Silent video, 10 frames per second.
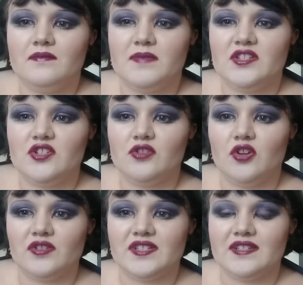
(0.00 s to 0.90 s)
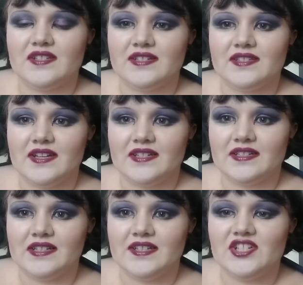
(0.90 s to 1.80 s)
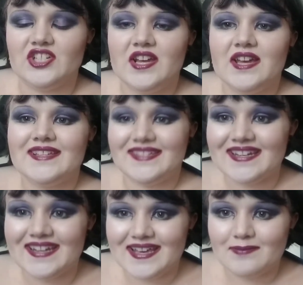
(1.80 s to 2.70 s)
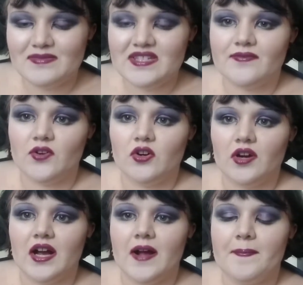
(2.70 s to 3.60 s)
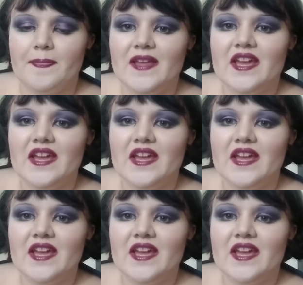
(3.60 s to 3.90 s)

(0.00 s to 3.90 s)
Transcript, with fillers: Been too long since I studied English. Synonyms for um,